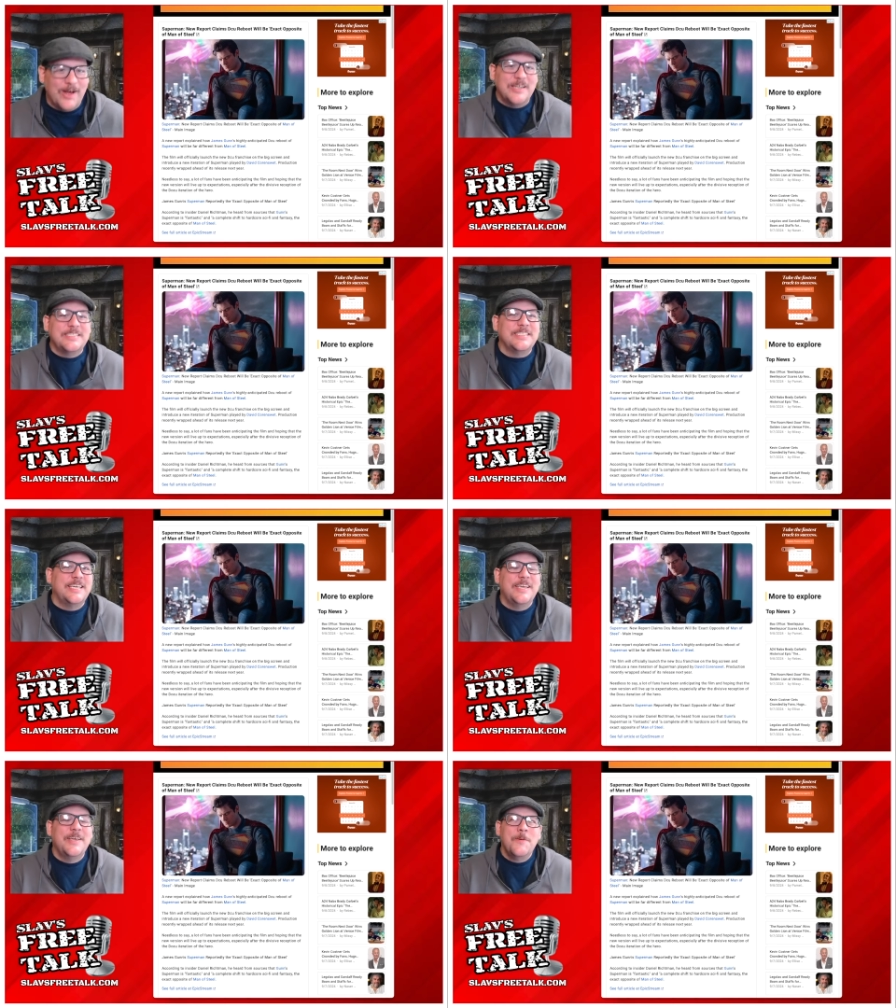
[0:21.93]

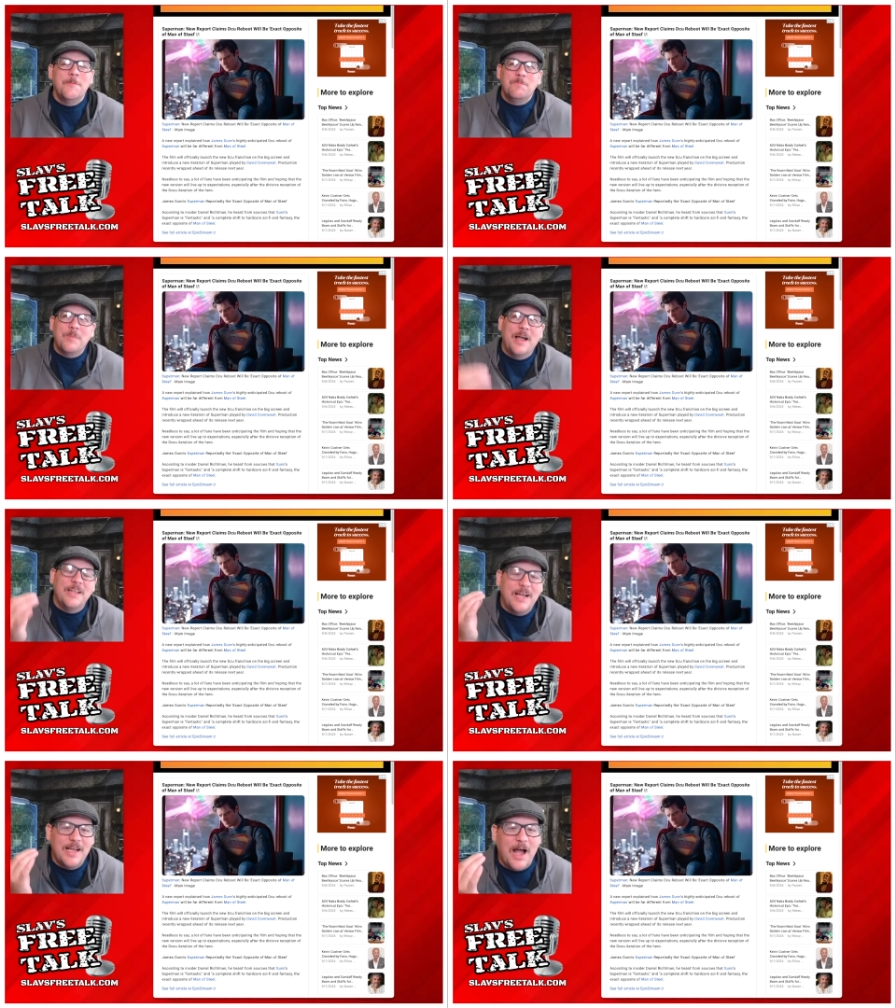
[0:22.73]
honestly,
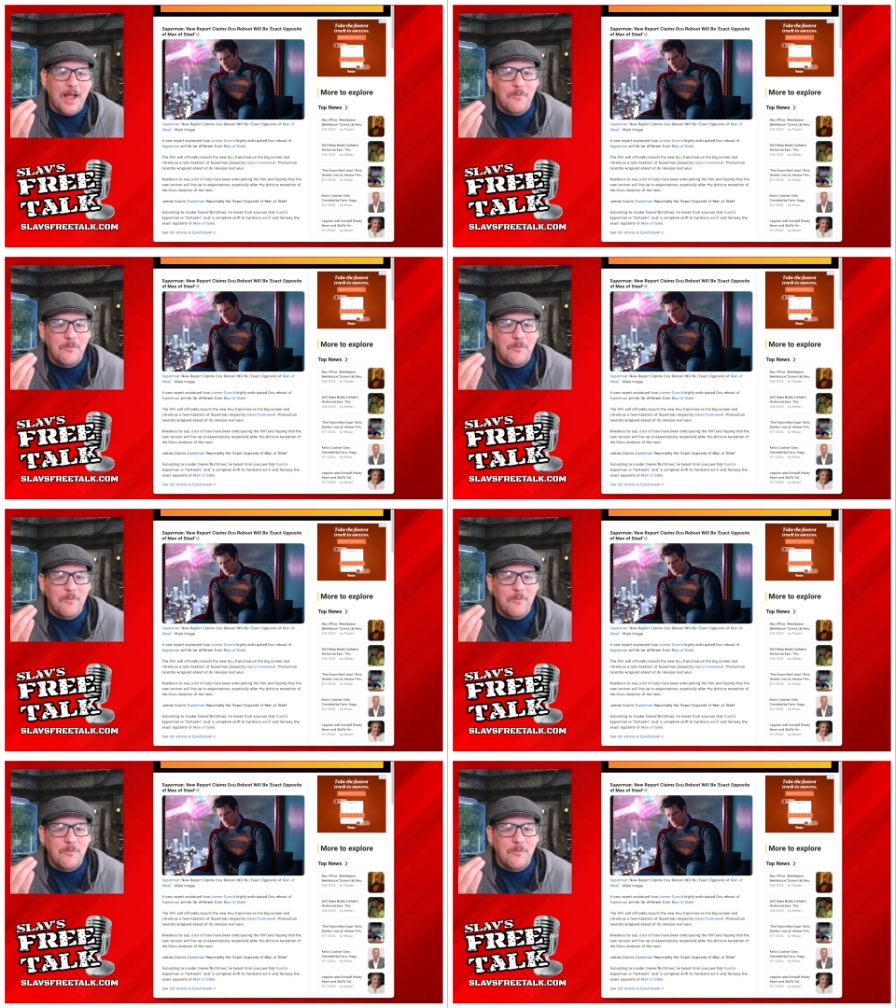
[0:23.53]
I, I,